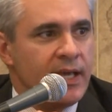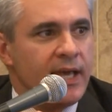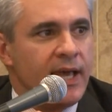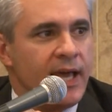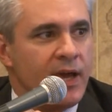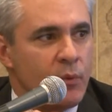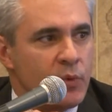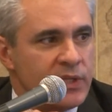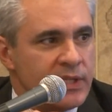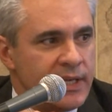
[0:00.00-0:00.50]

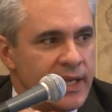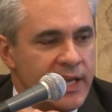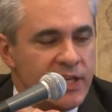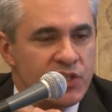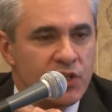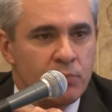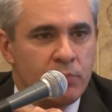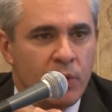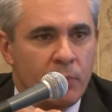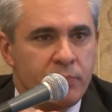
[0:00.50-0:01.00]
And with an
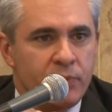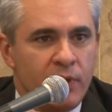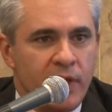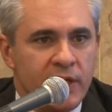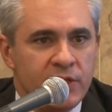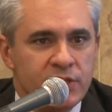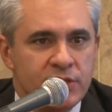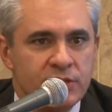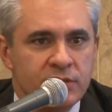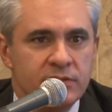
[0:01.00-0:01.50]
aging
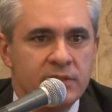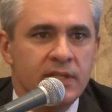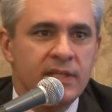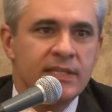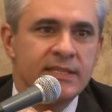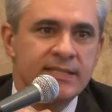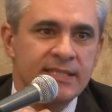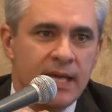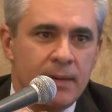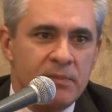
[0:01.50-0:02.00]
population,
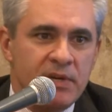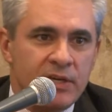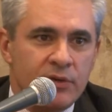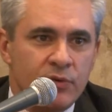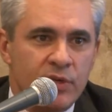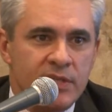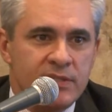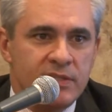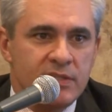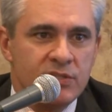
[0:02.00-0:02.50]
some
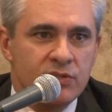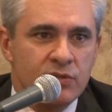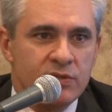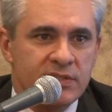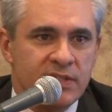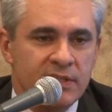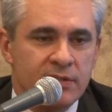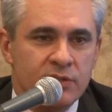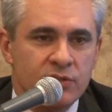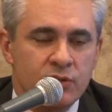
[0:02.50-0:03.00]
increase in
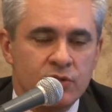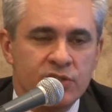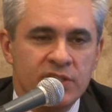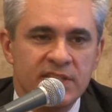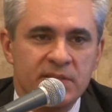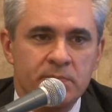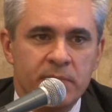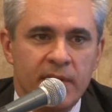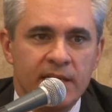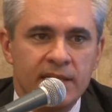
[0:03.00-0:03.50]
social, social
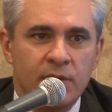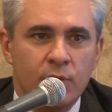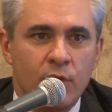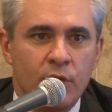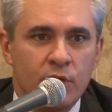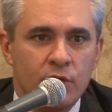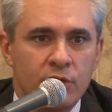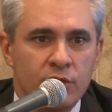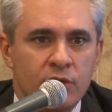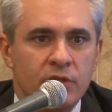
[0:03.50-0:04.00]
spending
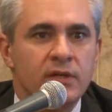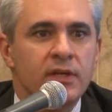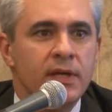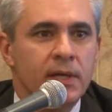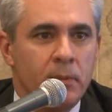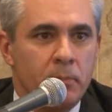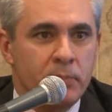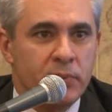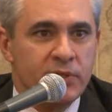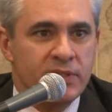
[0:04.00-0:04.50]
will occur
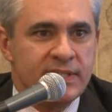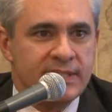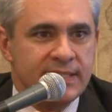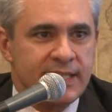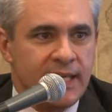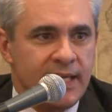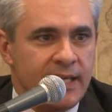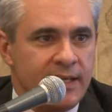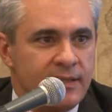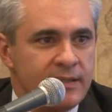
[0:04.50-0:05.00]
per
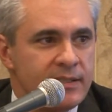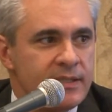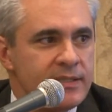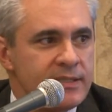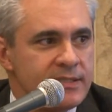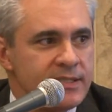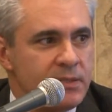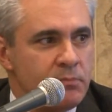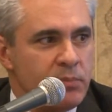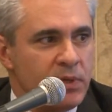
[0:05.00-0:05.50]
se,
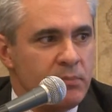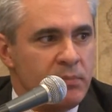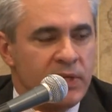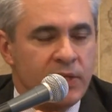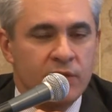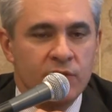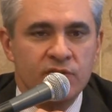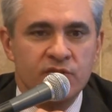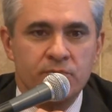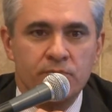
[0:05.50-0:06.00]
simply
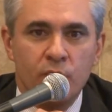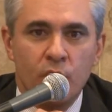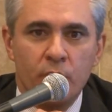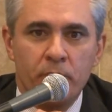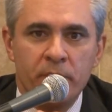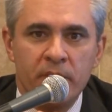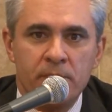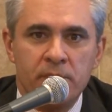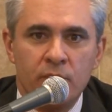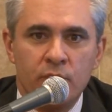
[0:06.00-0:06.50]
because more
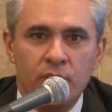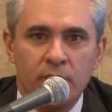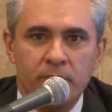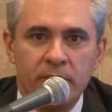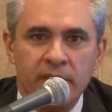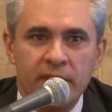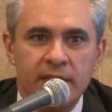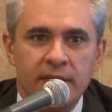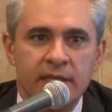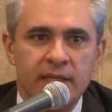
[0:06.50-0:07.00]
people will
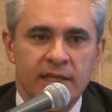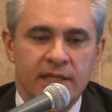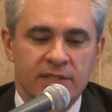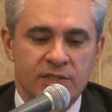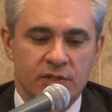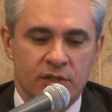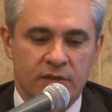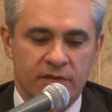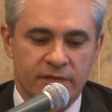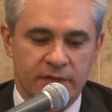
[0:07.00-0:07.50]
be
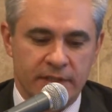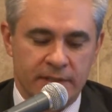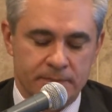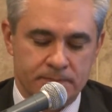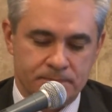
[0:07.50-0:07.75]
sort of uh,